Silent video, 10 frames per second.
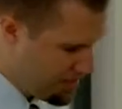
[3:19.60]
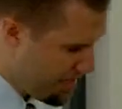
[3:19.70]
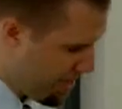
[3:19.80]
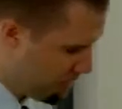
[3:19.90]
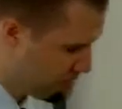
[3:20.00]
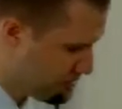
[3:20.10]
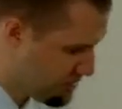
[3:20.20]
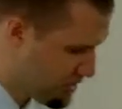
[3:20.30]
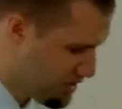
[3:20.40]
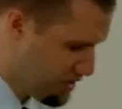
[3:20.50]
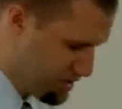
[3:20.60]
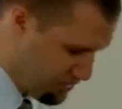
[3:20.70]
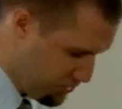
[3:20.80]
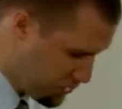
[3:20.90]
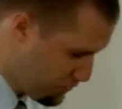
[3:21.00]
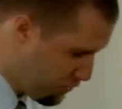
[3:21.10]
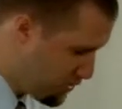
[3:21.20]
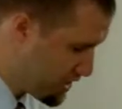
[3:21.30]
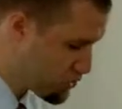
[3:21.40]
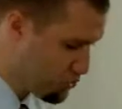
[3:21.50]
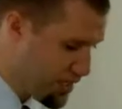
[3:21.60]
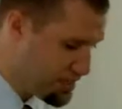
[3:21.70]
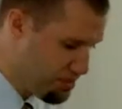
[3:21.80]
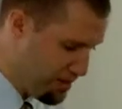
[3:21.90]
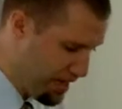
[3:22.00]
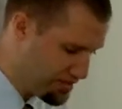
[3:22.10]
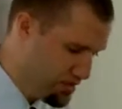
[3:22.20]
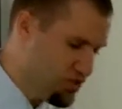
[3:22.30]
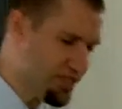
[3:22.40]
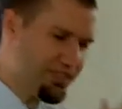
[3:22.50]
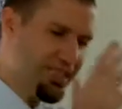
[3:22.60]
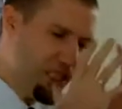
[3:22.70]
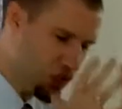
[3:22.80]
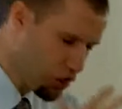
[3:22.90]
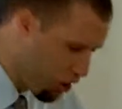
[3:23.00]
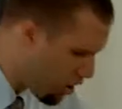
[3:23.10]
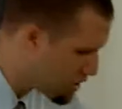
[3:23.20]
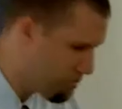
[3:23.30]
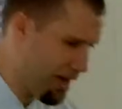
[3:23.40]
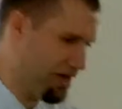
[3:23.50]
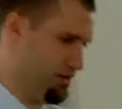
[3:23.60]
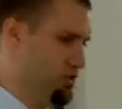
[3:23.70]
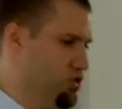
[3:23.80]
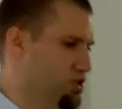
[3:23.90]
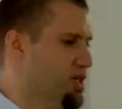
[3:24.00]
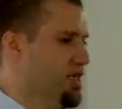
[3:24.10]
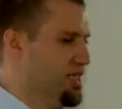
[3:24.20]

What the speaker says: Now, first of all, let's read the passage. It's a long passage.